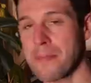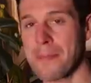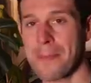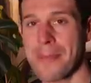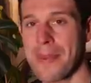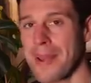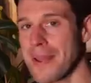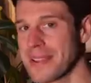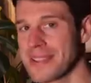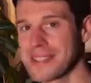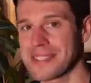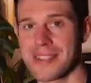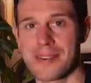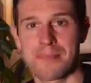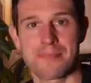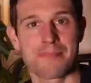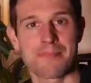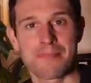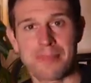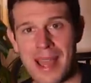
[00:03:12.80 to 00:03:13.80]
the bike's
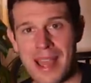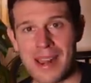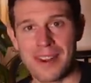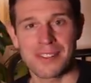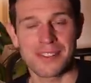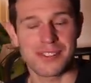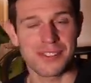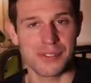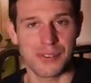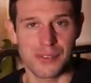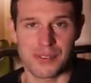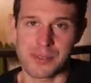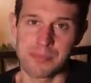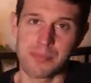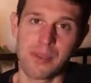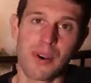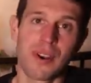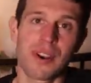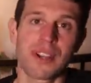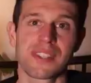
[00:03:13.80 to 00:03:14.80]
unbalanced or it's
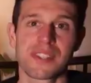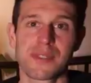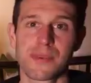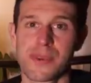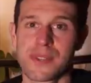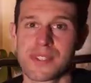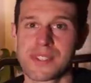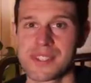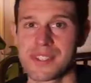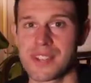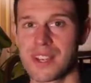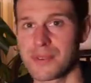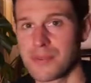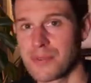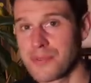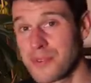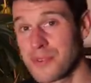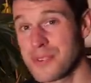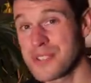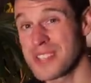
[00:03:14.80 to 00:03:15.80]
pulling to one side,
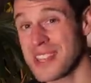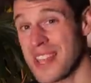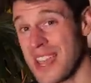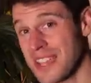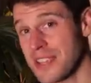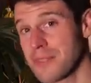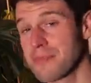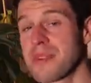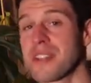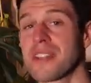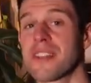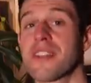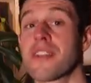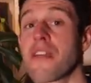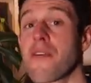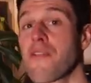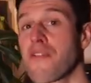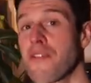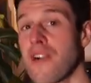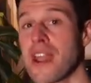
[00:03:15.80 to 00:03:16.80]
unfortunately that can mean that
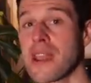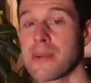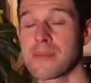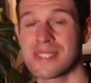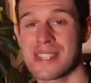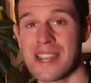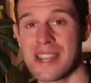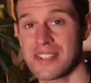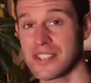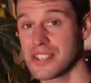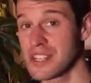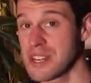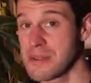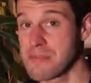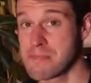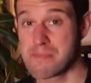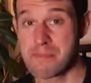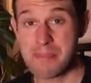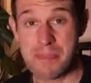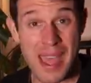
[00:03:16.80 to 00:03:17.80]
the frame is
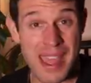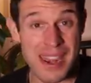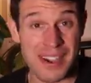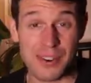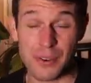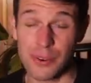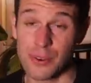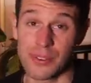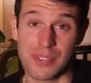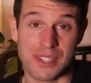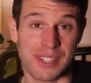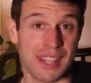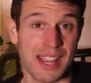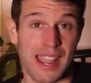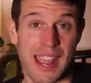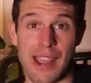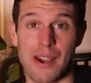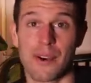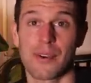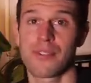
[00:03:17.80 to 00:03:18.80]
actually bent or it's
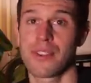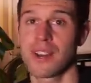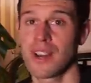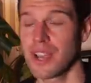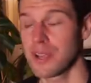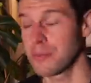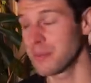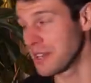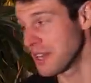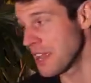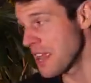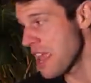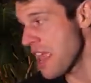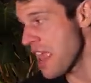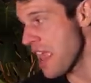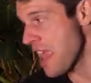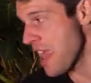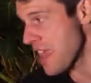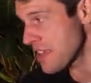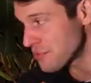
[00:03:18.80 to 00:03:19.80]
out of alignment.
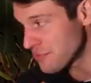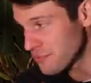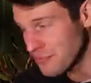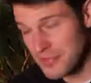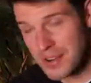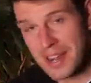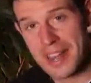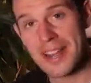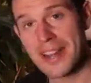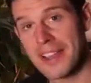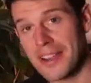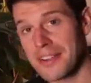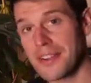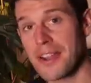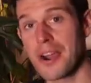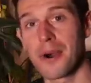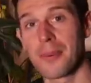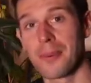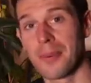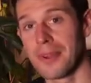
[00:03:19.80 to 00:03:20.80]
It's really
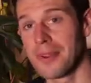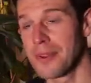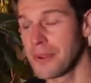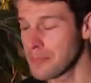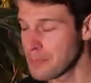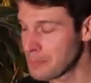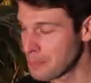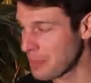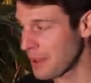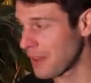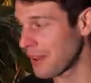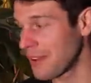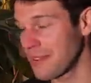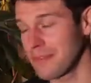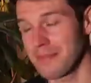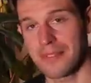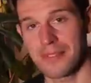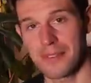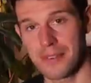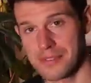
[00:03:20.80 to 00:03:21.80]
uncommon, but
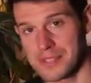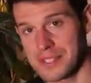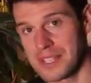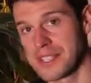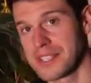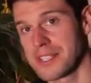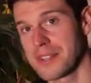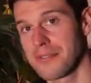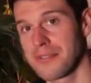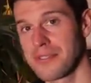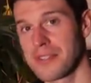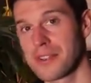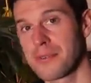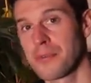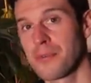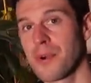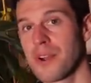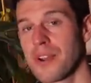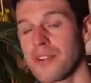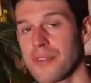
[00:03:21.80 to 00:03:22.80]
obviously
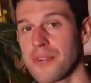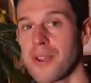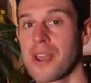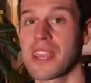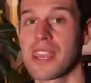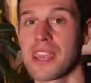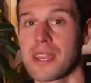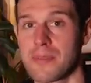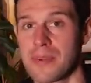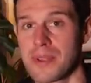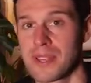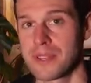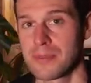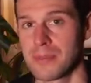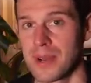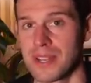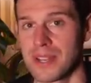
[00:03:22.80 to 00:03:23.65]
something worth keeping in